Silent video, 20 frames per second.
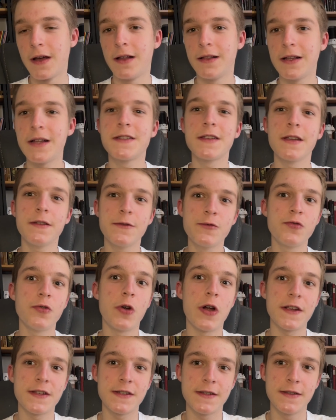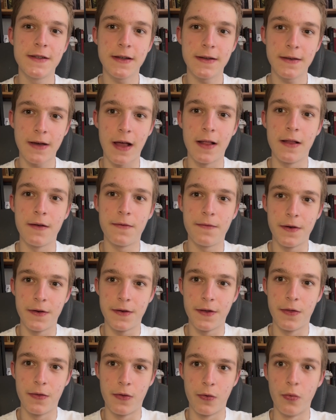let's address the
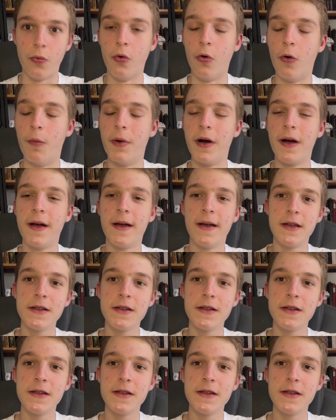elephant in the room: